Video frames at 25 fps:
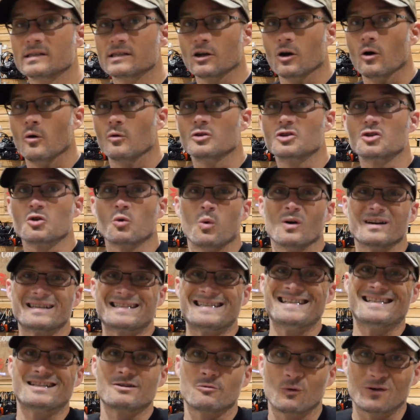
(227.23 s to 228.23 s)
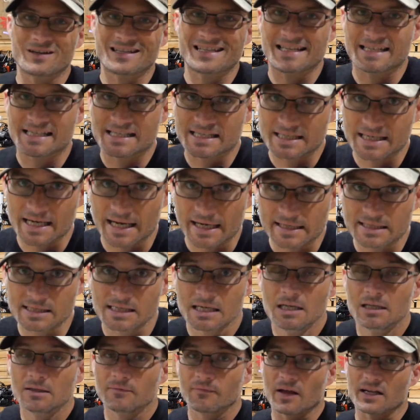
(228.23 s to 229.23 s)
so
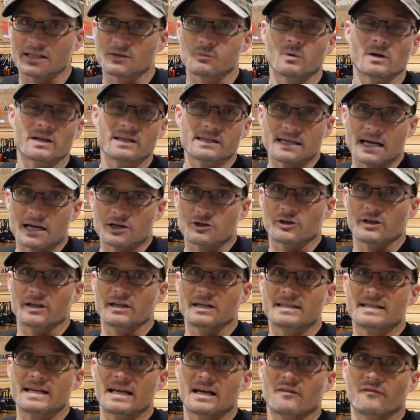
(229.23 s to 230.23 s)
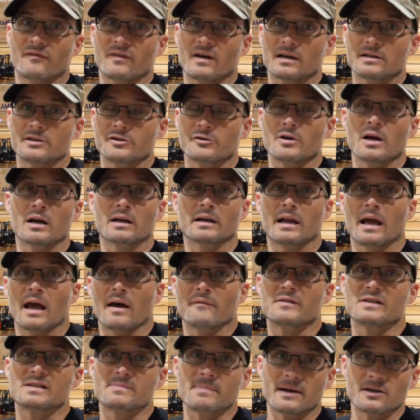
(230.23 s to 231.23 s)
2026, that's when it's actually going to take effect. You're not going to
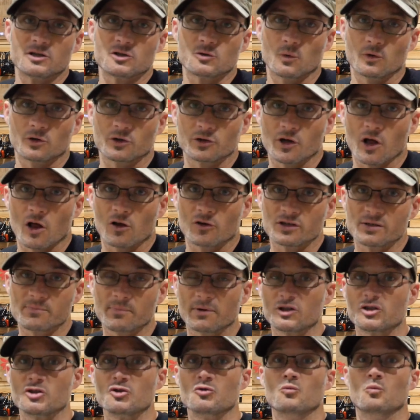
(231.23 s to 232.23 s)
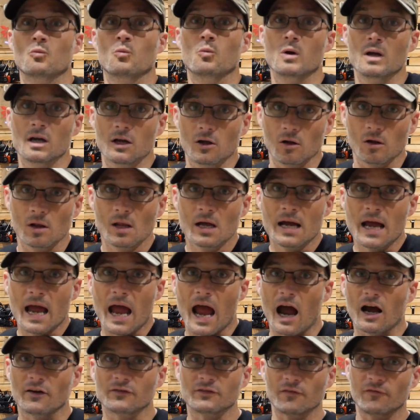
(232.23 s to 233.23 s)
have to spend $200, but you will
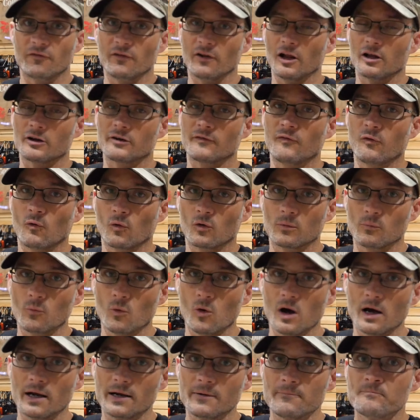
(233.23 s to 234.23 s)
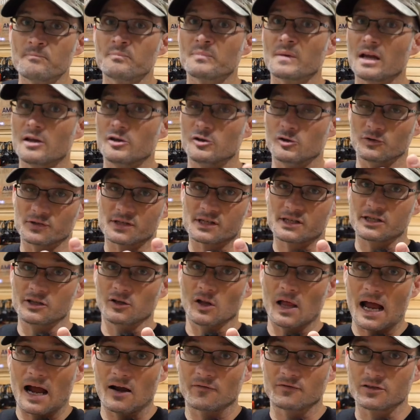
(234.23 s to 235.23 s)
have to fill out a Form 1. You'll
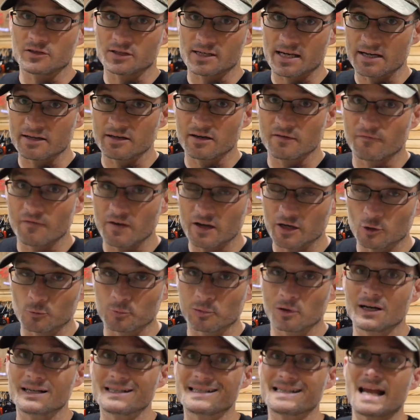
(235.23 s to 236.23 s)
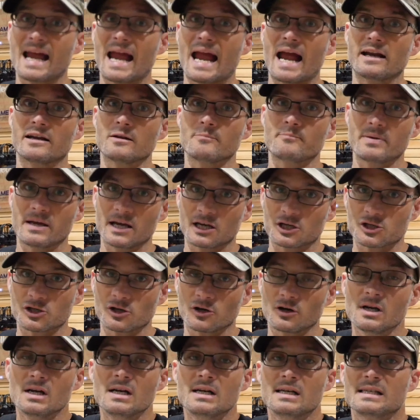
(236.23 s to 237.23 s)
still have to send in fingerprints and a
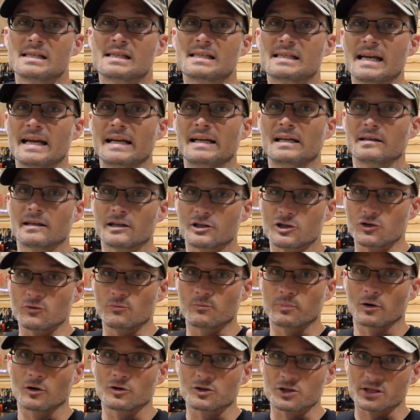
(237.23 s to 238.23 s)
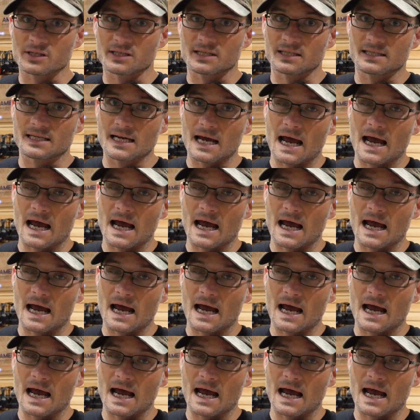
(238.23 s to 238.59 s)
picture stating that you purchased a